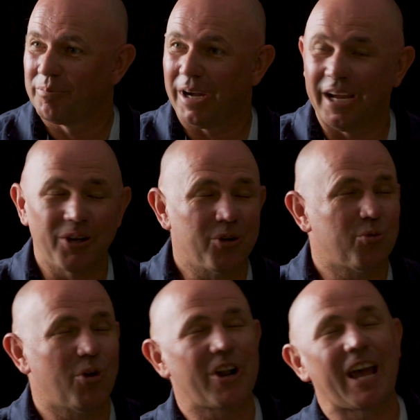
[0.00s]
Pay her
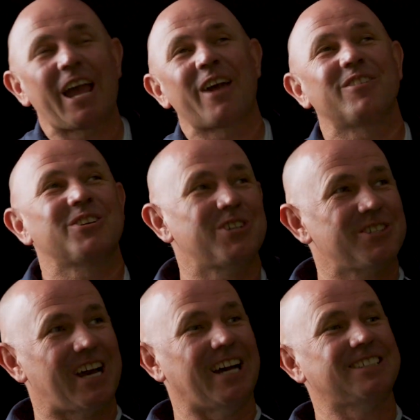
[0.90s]
whatever
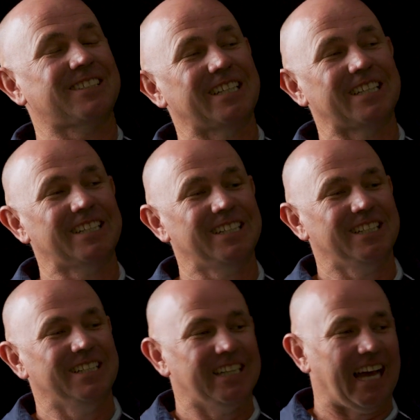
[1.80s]
she's asking.
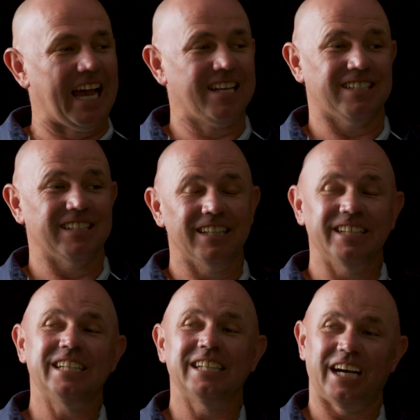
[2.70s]
As a
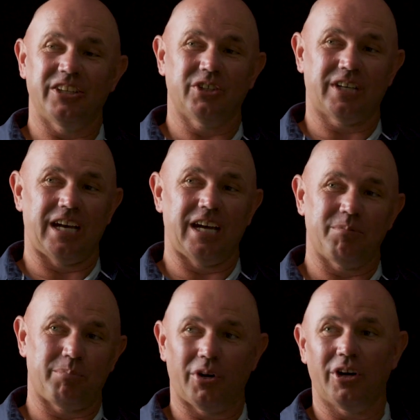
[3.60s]
leader, you
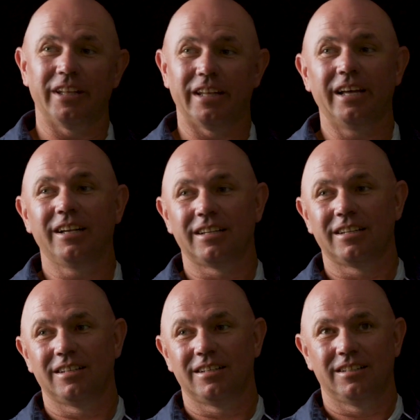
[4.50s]
can't buy that.
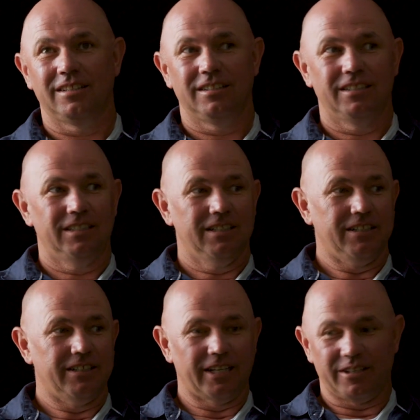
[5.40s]

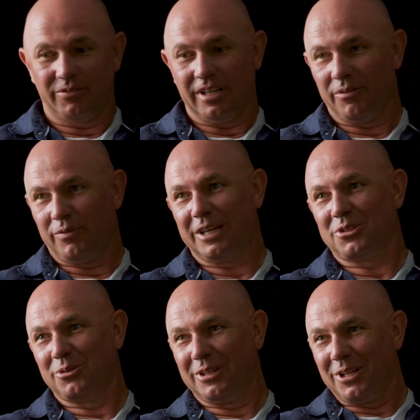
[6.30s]
I don't know if that
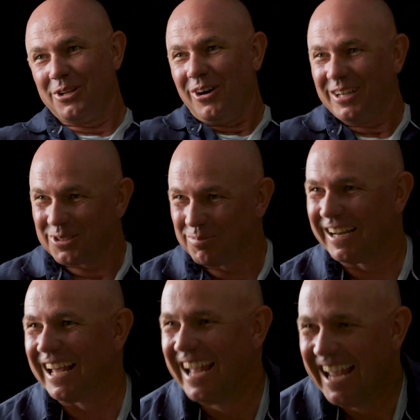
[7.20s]
affects you at the office,
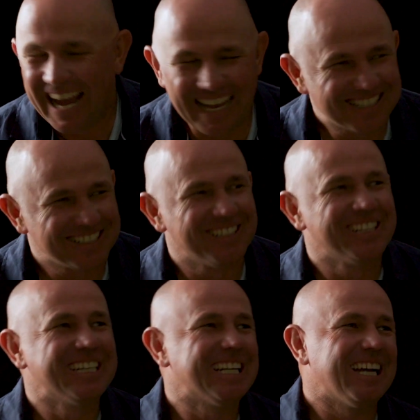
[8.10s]
but as a
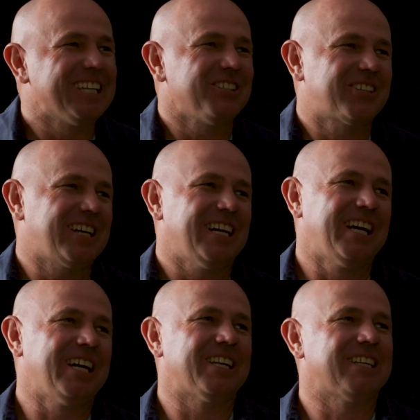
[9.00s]
leader, you
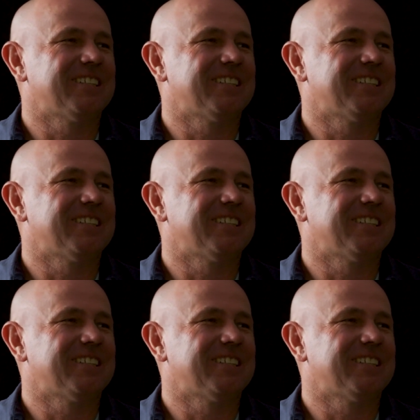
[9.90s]
can't.